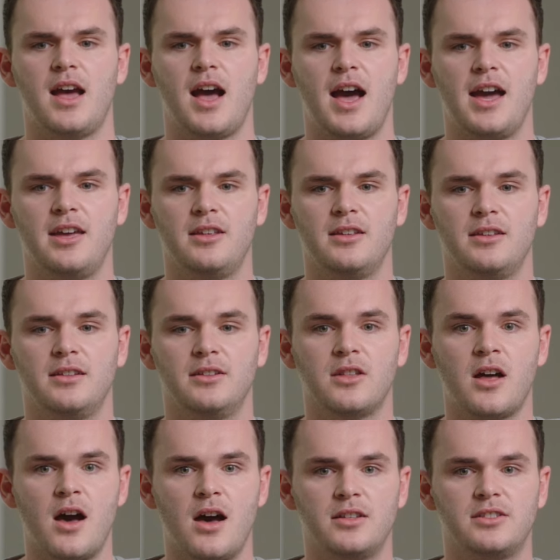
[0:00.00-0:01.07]
I
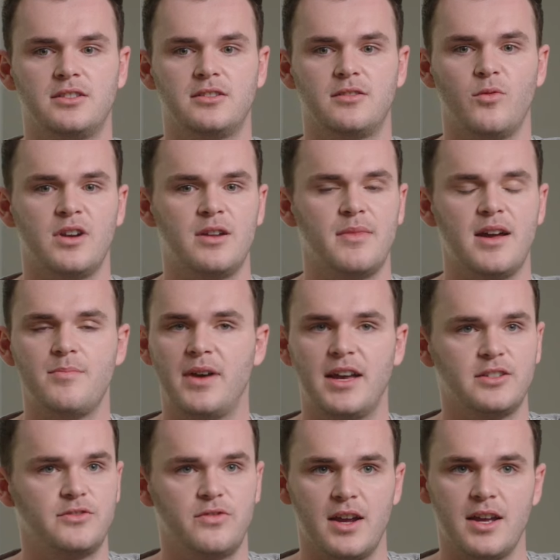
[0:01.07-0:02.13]
lost one of my
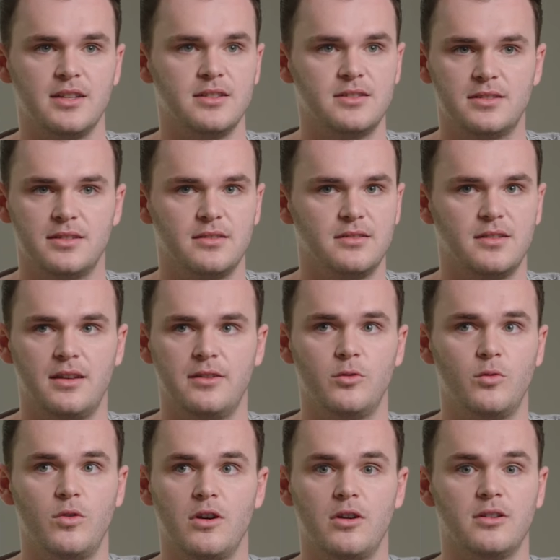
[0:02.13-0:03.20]
best friends in
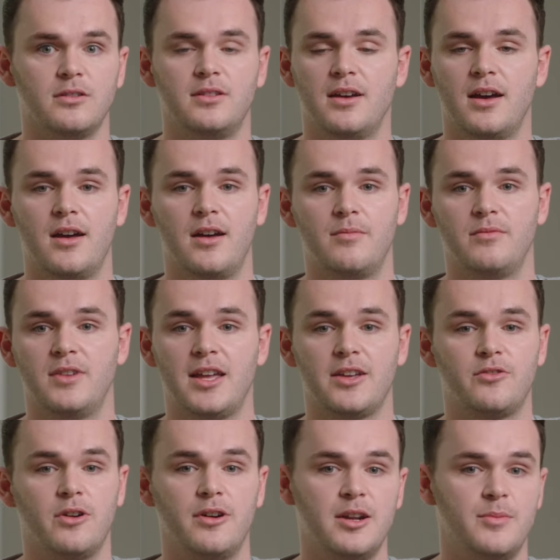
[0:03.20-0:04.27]
the world.
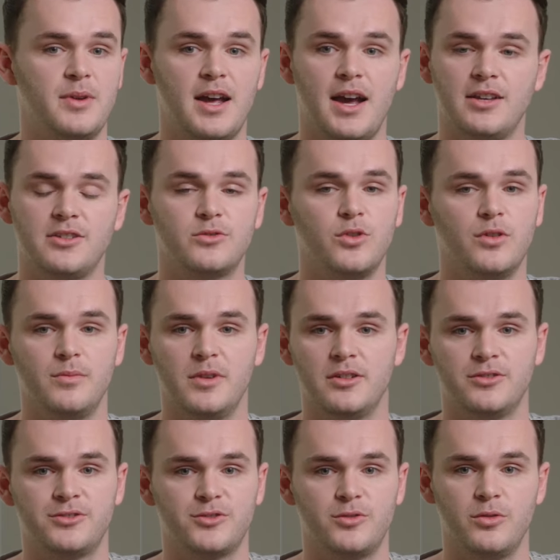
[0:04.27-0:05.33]
Like growing up in high school,
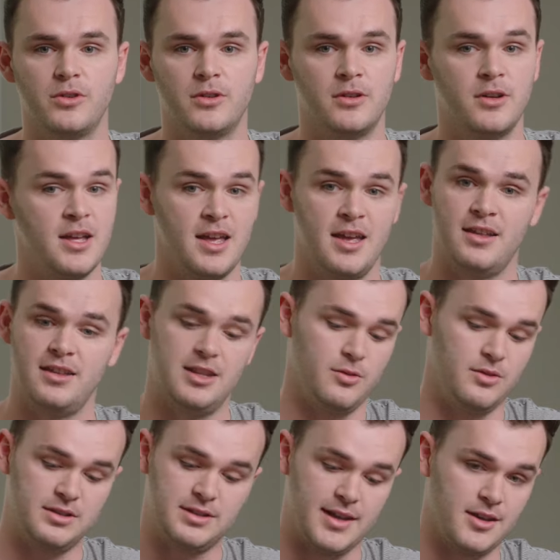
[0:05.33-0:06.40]
middle school,
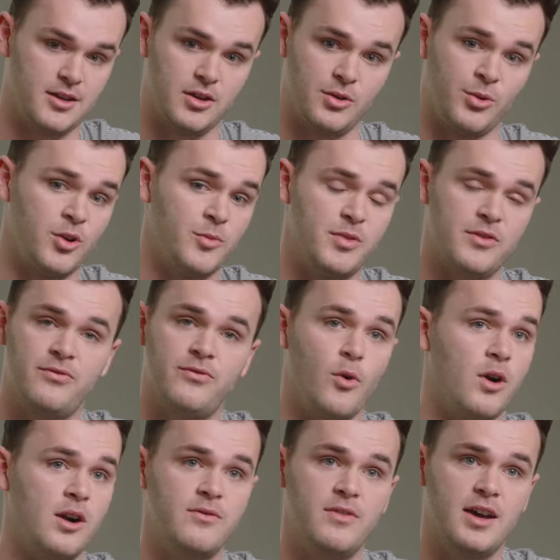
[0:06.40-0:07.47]
there was like a group of
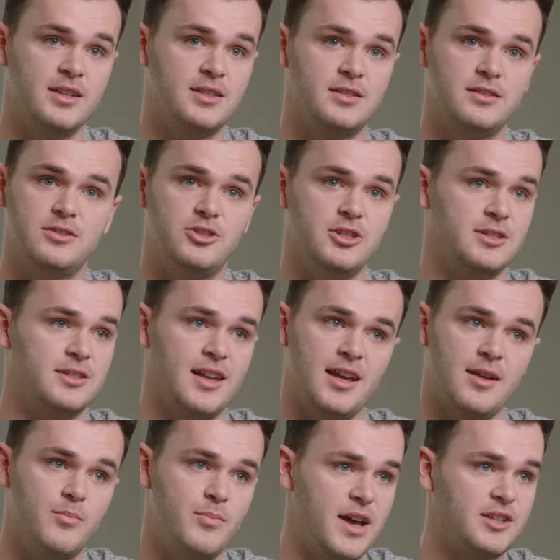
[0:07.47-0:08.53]
four of us, just
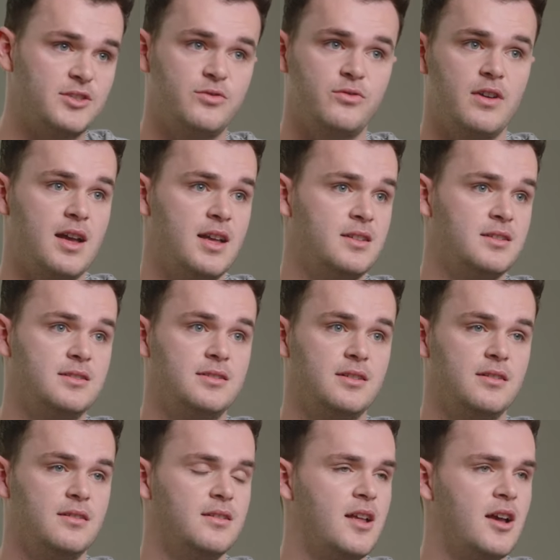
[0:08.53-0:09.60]
like best friends,
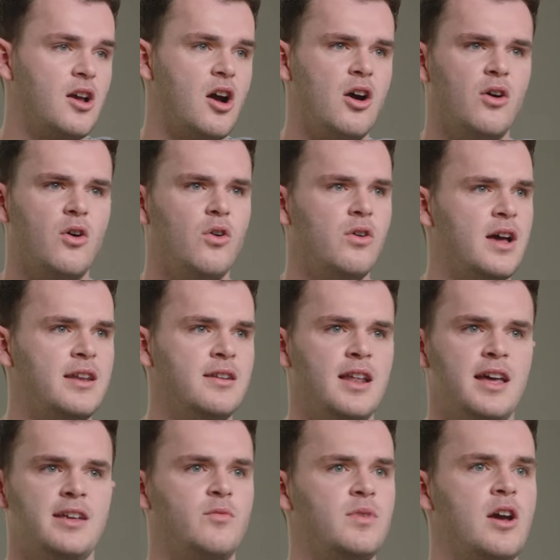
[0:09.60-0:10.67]
like our whole, and
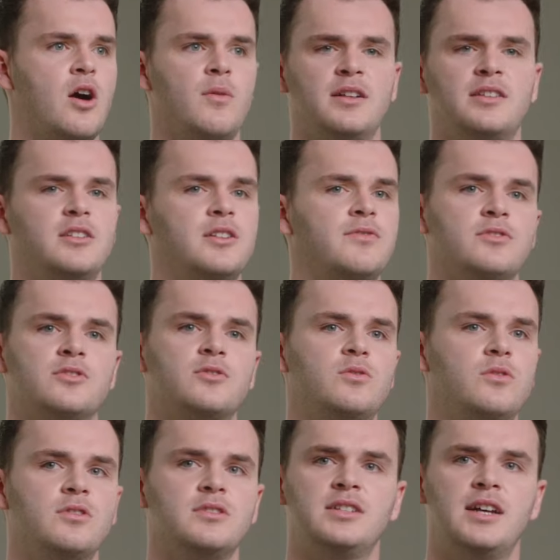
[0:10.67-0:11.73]
like we all went to different
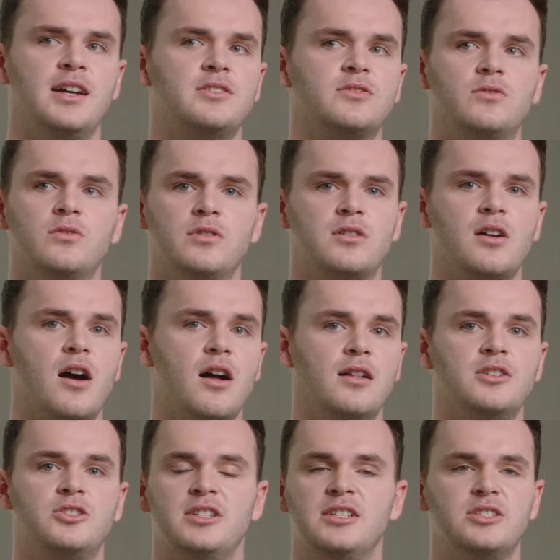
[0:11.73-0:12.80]
schools, high school,
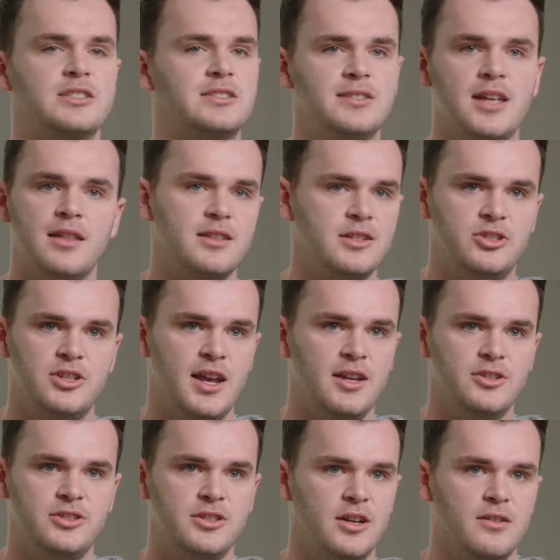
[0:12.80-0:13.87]
college, and it just nothing
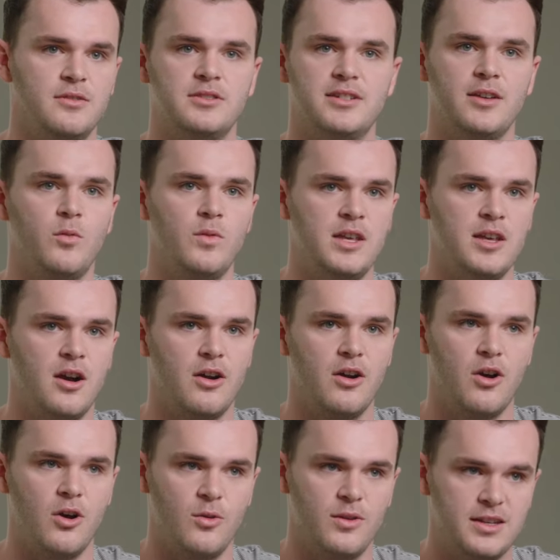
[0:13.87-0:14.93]
changed. You know, it was like we
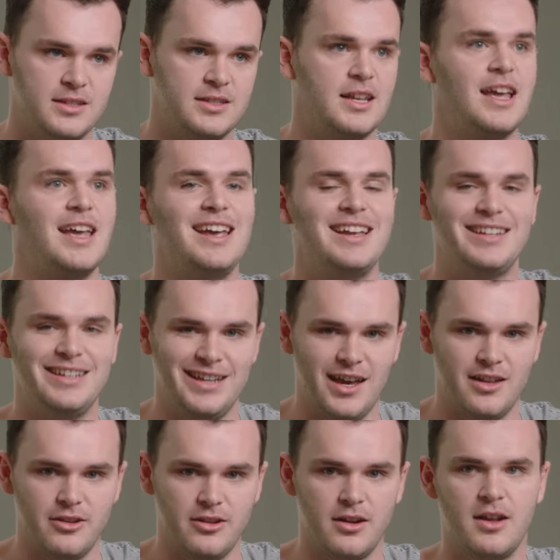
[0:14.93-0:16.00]
are always
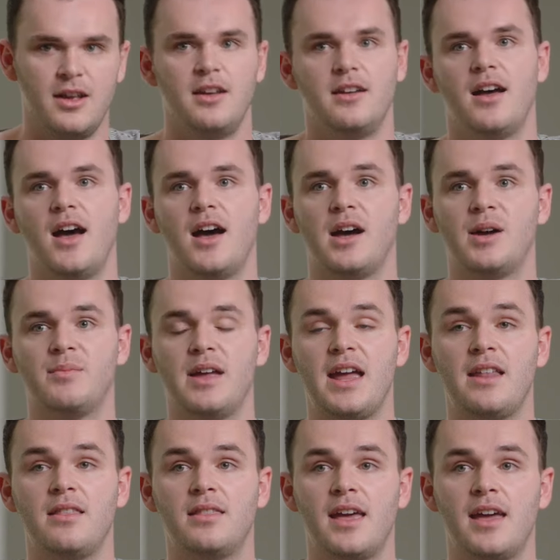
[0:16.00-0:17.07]
together.
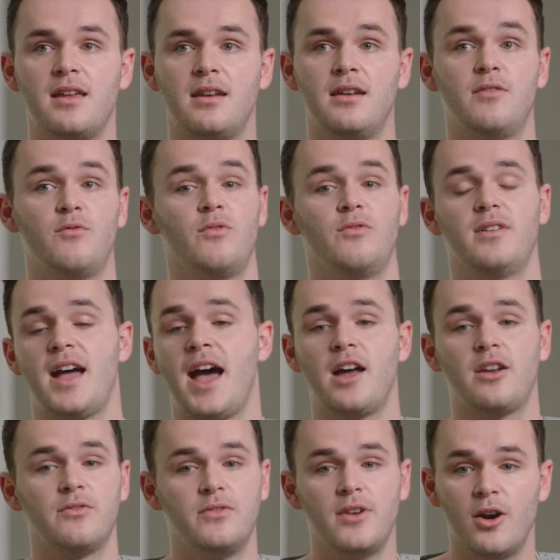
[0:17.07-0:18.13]
And then
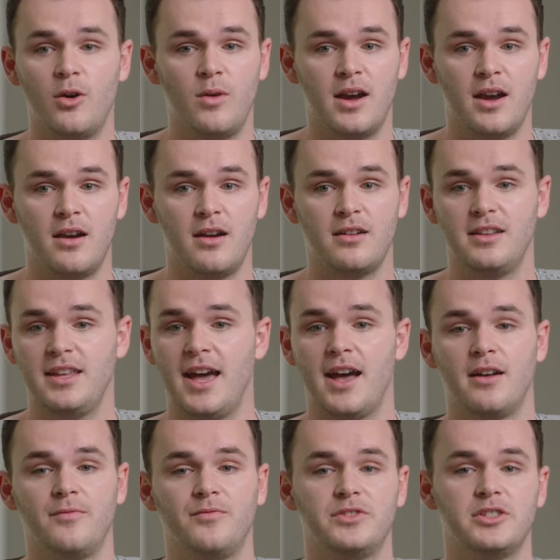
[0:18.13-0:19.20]
out of nowhere,
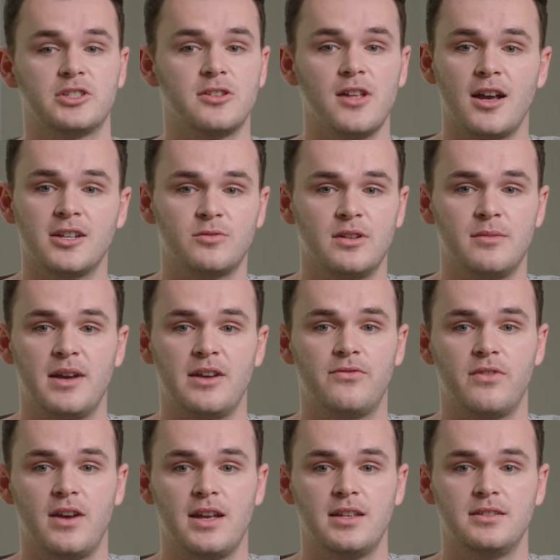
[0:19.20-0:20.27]
yeah, just lost one of my
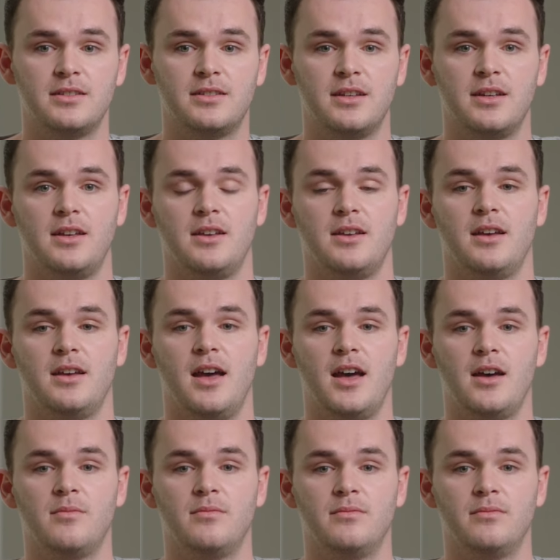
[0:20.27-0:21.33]
friends.
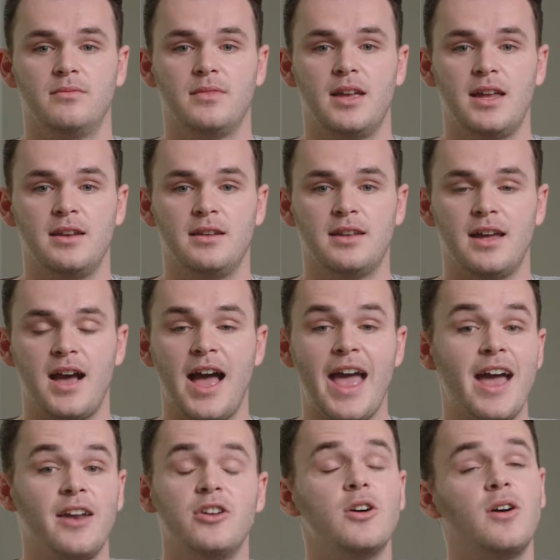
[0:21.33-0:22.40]
And I
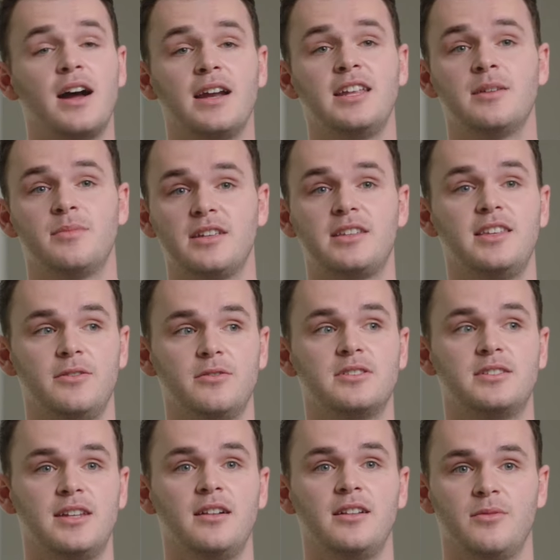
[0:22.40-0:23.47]
had no idea, but he
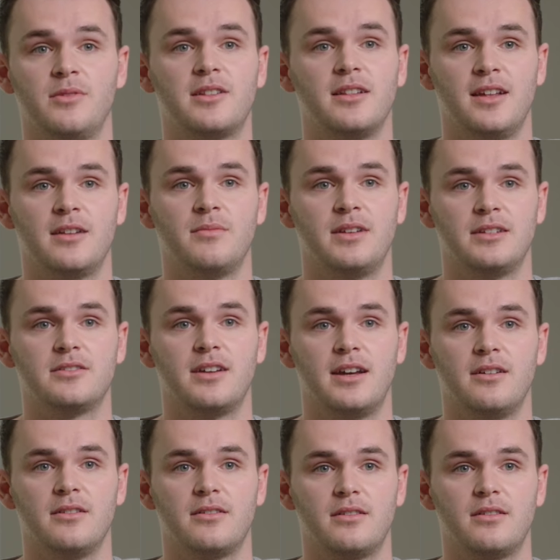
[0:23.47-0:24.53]
was dealing with a lot of mental
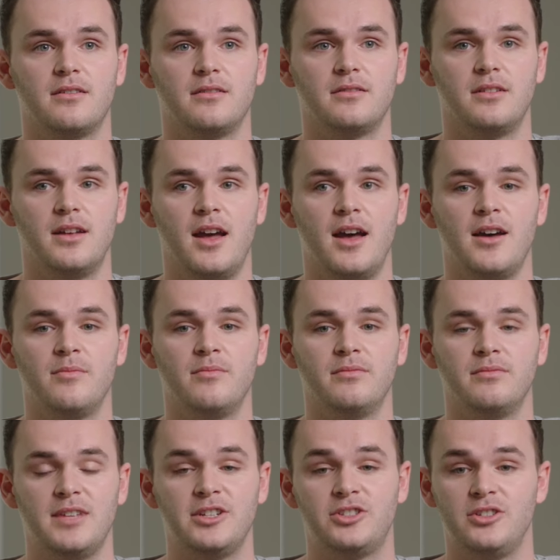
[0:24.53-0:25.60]
health
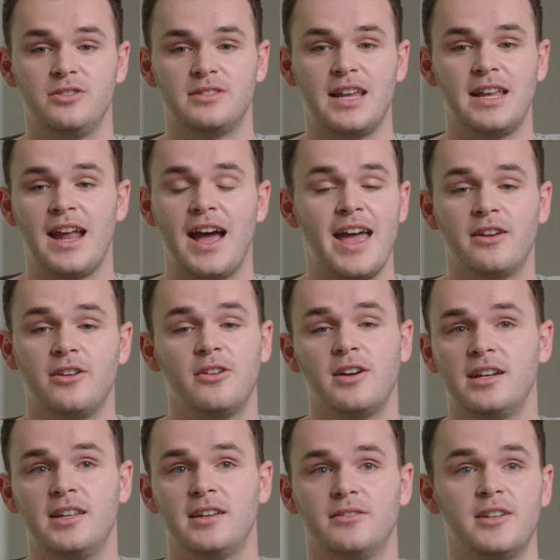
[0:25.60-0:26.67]
issues. And I had no
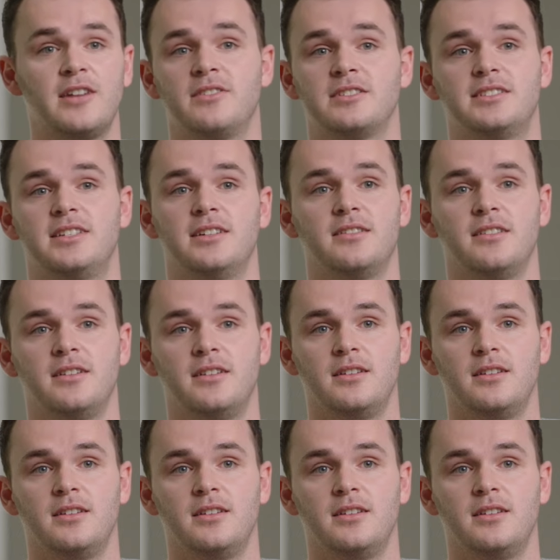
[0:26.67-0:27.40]
idea. None of us did.